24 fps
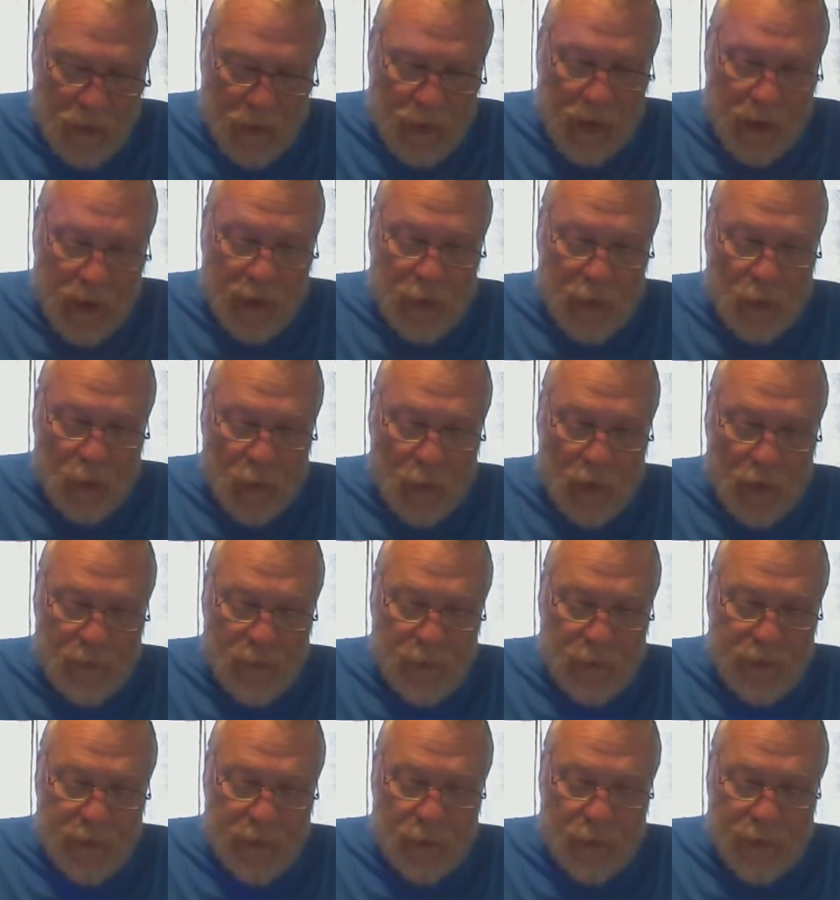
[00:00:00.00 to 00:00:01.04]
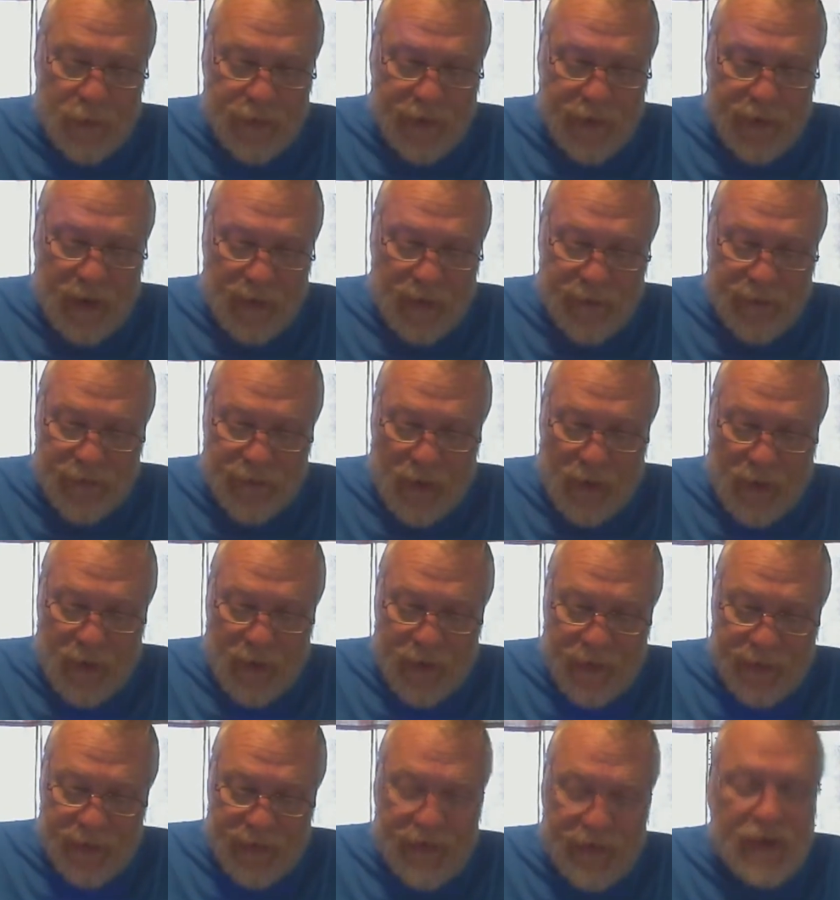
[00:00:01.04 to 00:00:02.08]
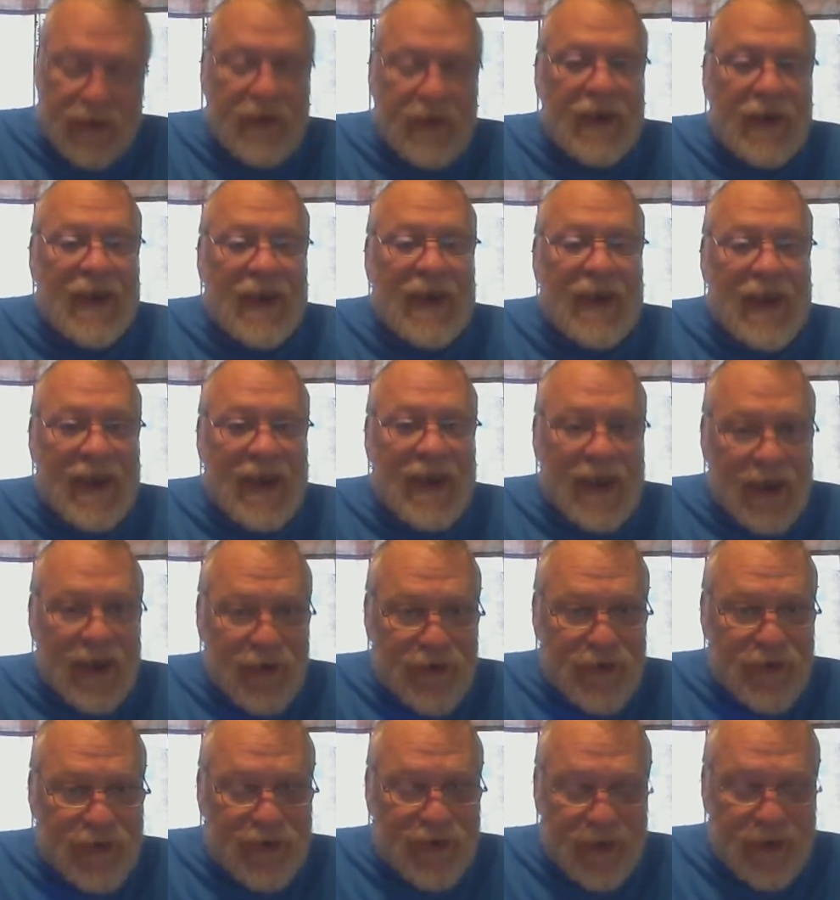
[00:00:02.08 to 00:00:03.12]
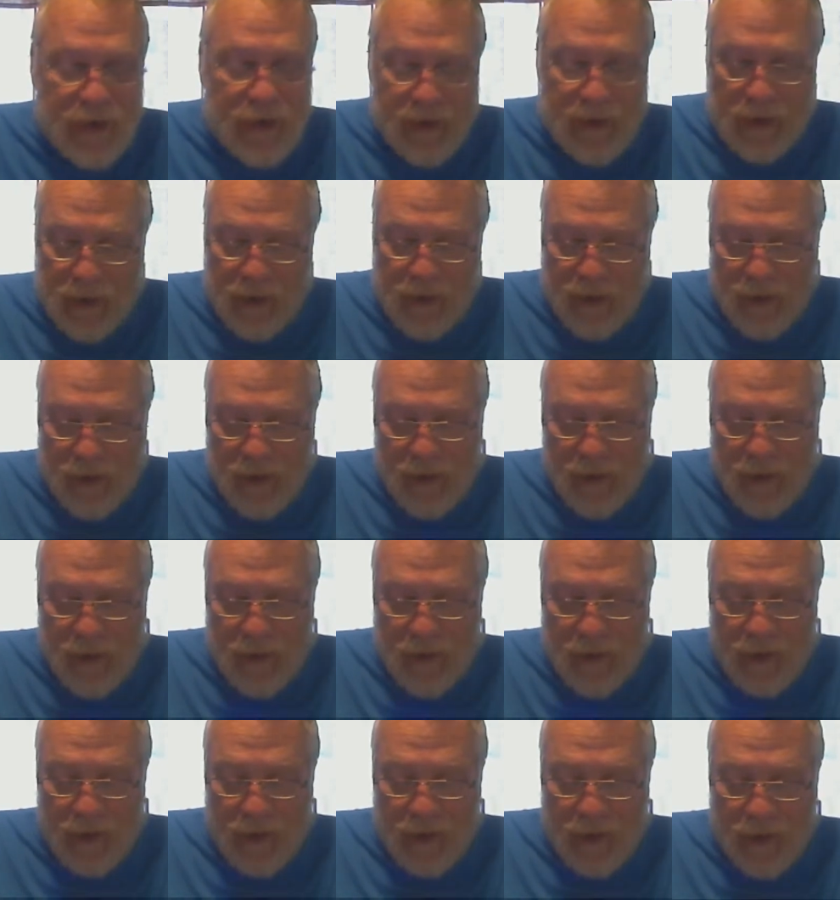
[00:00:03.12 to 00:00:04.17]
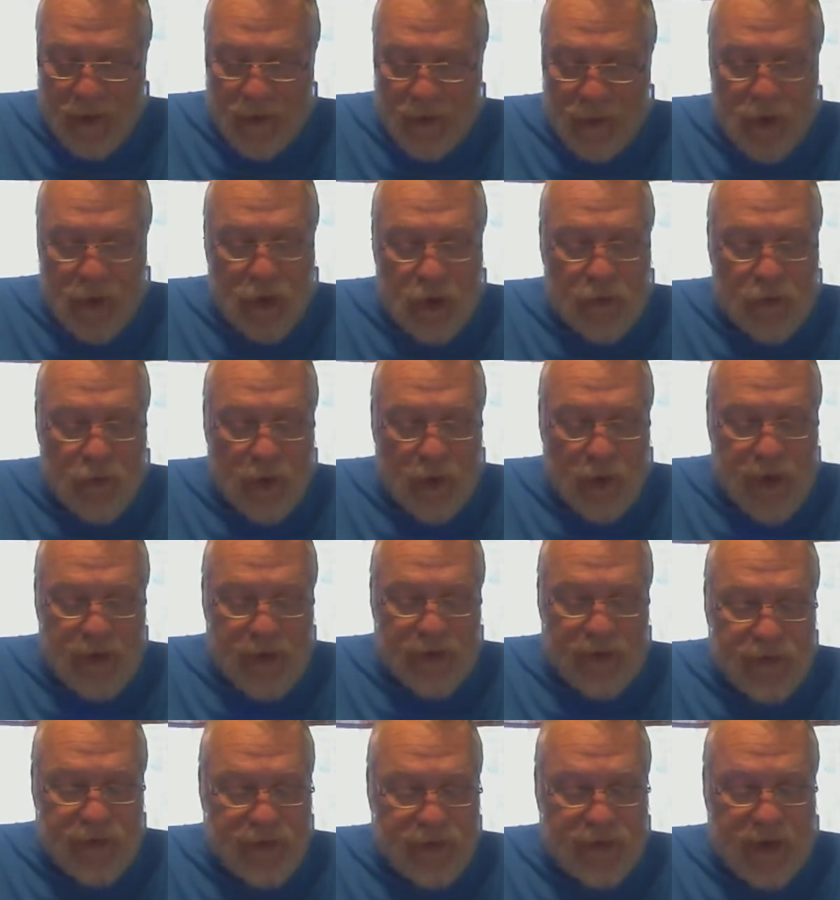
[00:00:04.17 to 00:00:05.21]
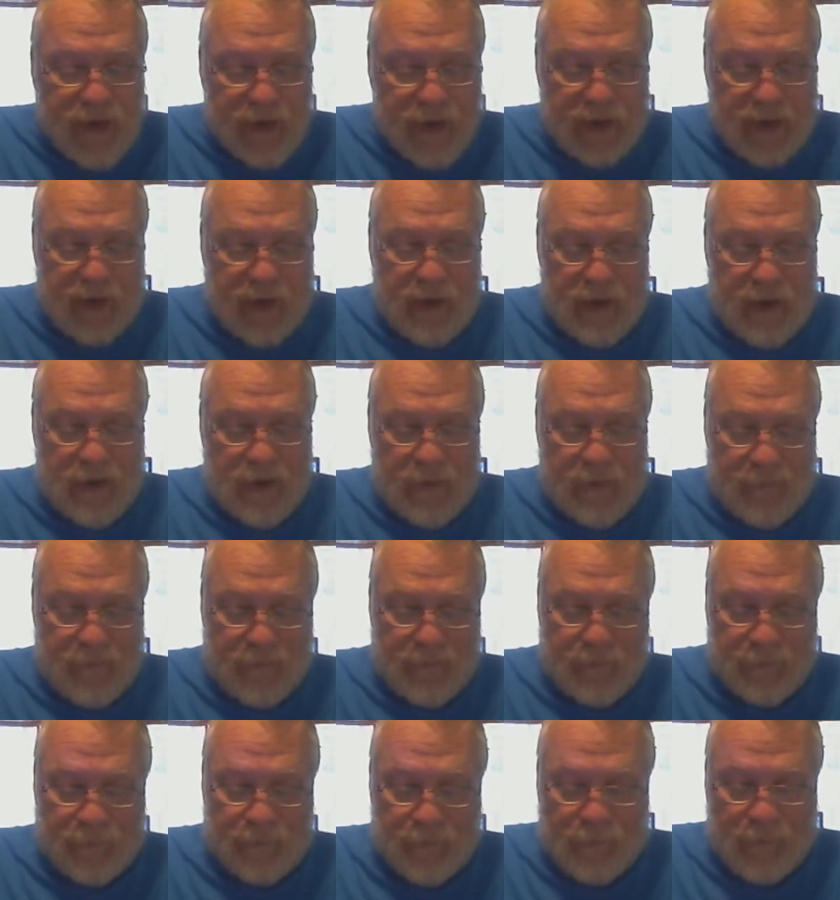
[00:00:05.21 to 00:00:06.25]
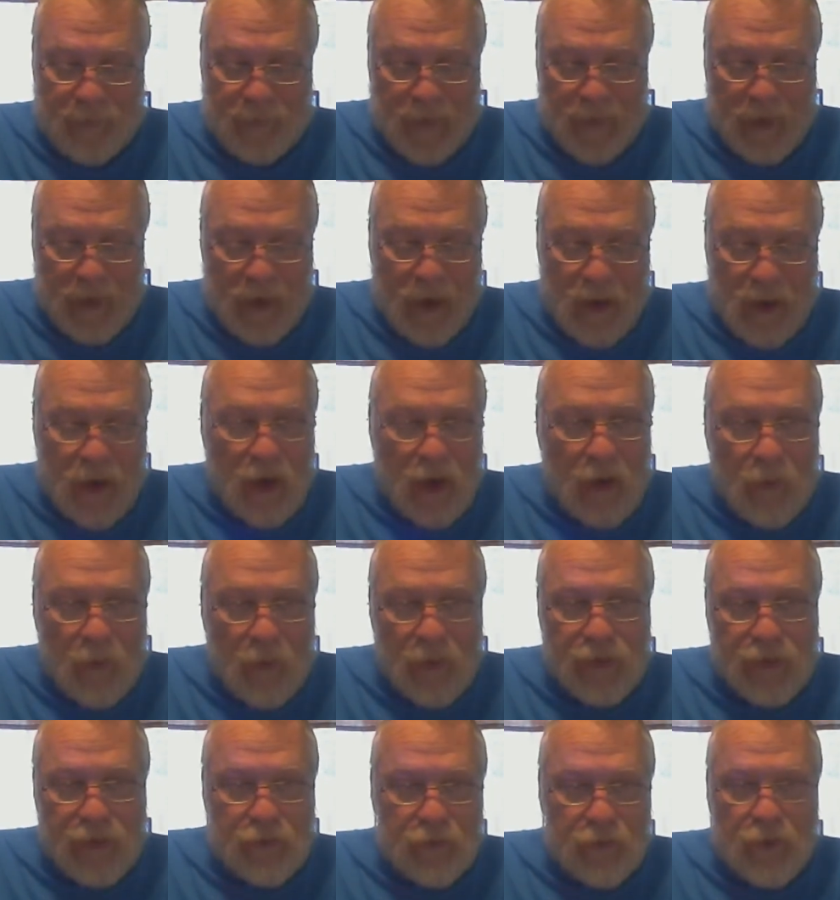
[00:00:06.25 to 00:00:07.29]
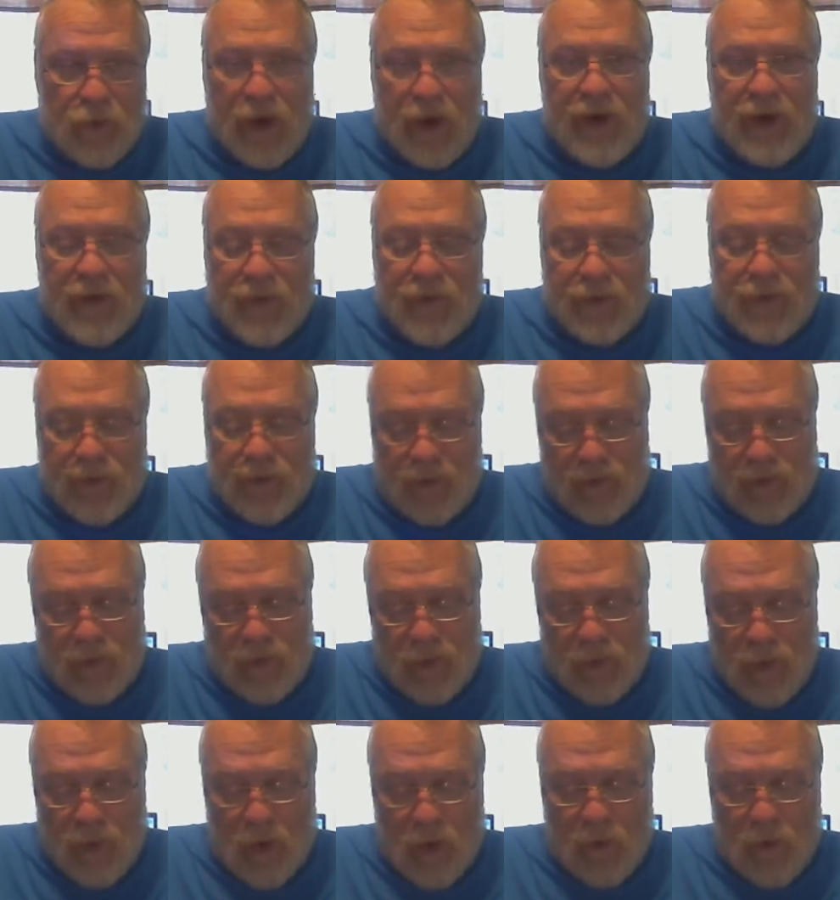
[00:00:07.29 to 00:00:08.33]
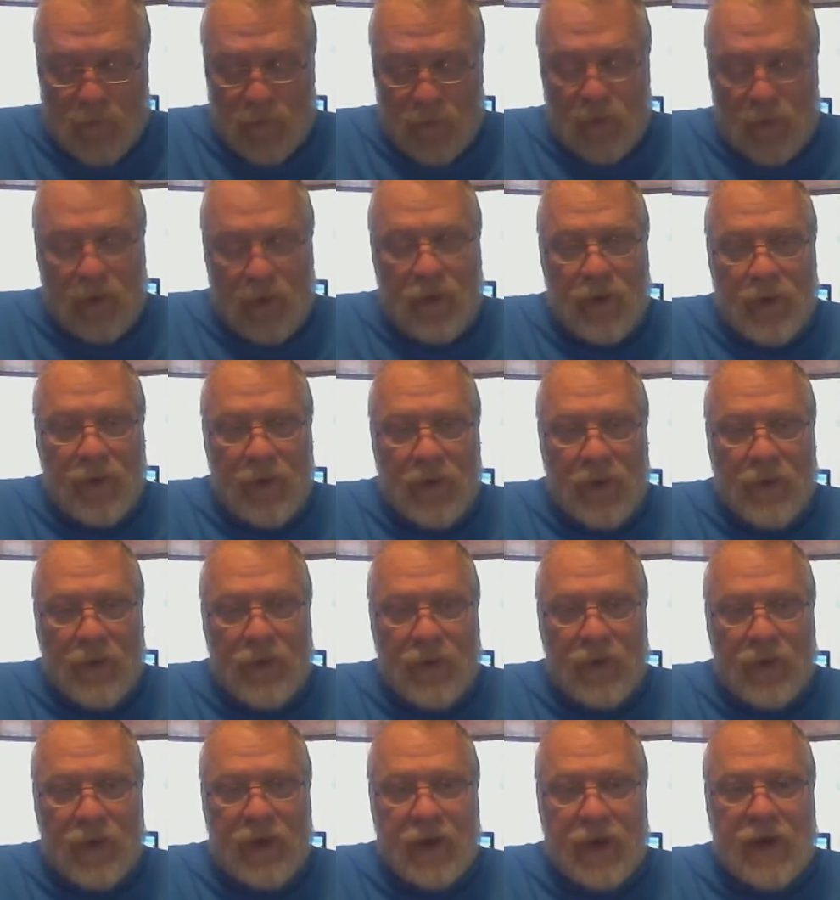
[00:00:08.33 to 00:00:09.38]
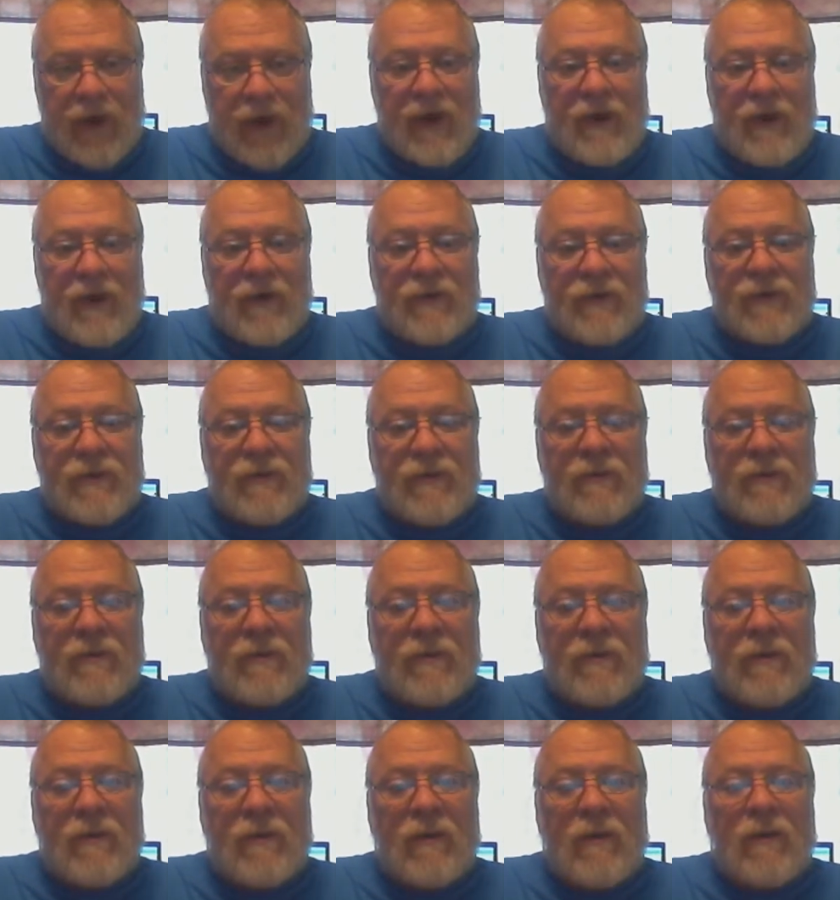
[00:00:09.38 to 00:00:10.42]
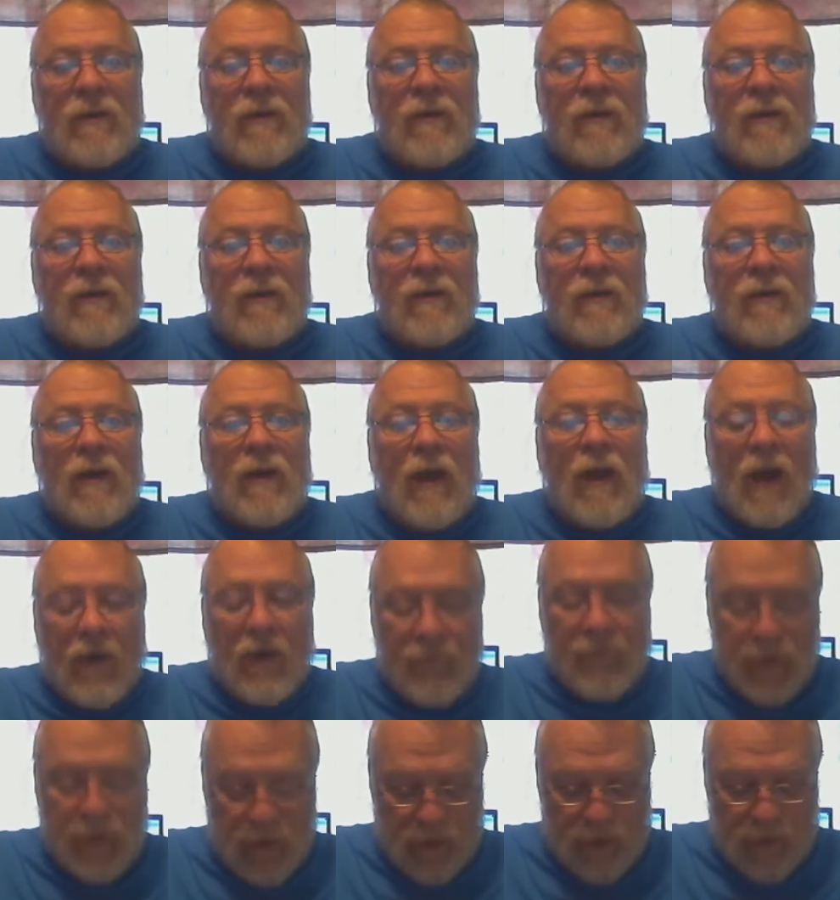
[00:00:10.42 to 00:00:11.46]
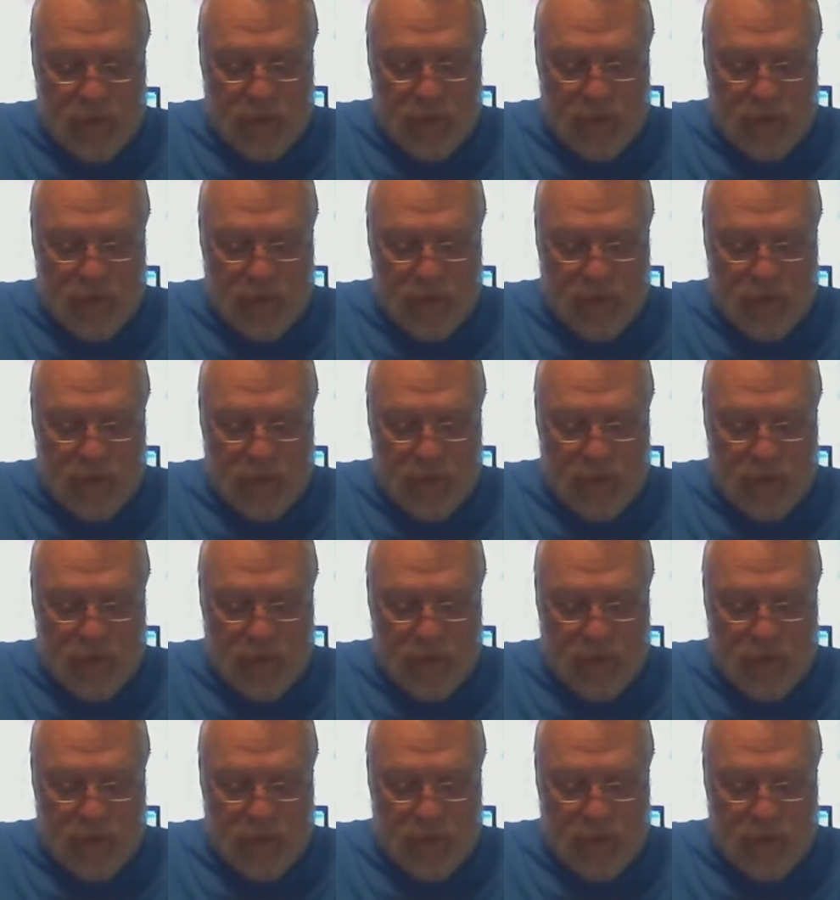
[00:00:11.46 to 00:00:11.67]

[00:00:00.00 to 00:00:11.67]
And the woman which thou sawest is the great city which reigneth over the kings of the earth.